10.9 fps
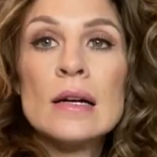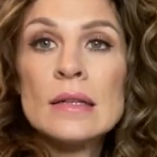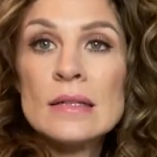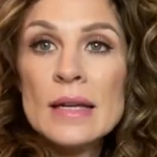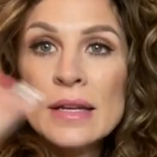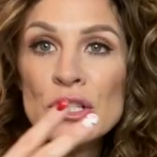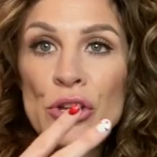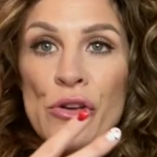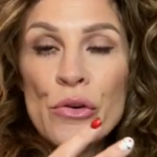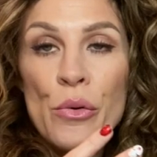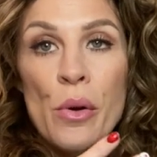Day
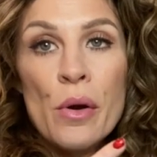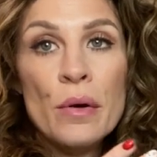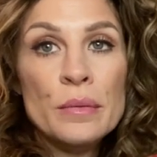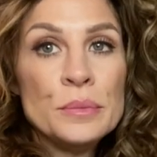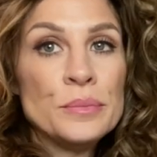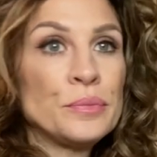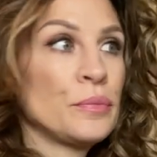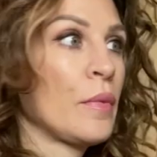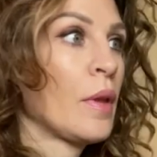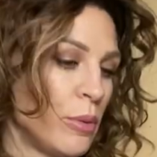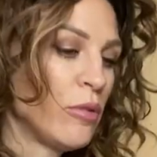2.
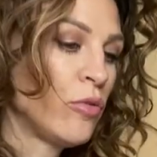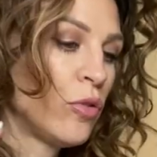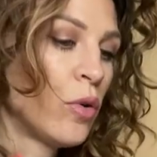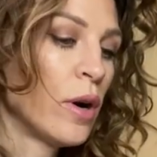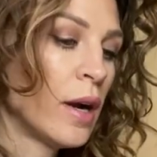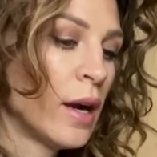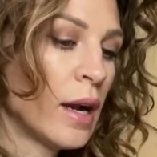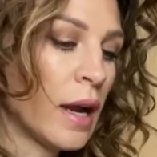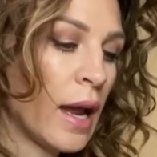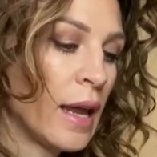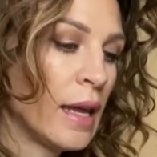Before
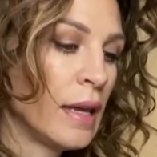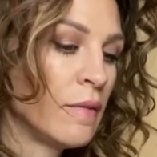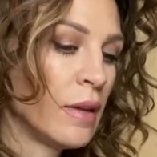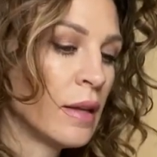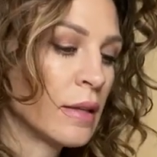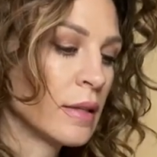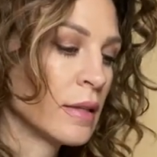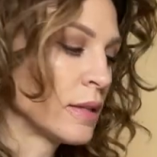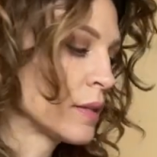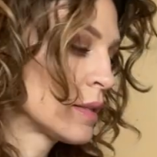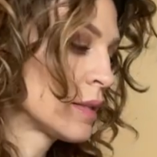I even
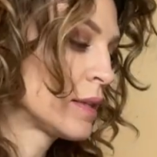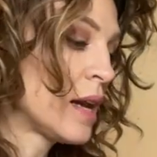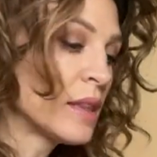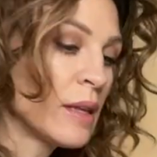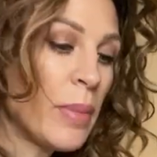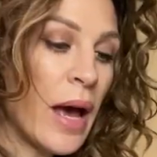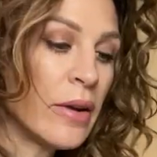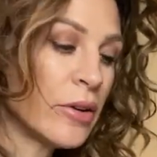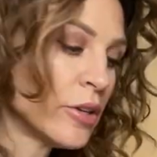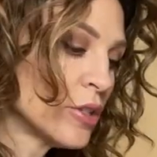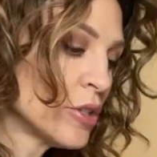cut the
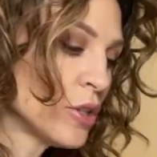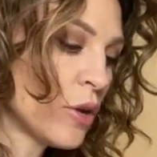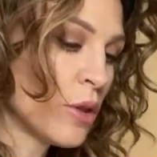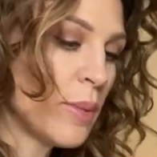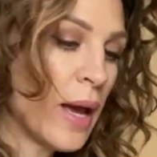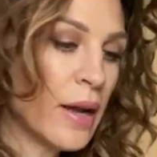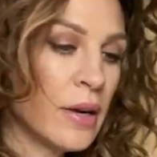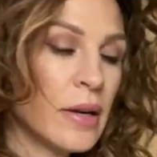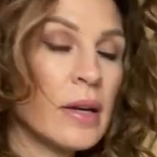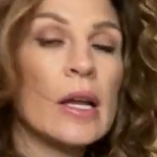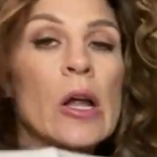pattern, sew the pattern,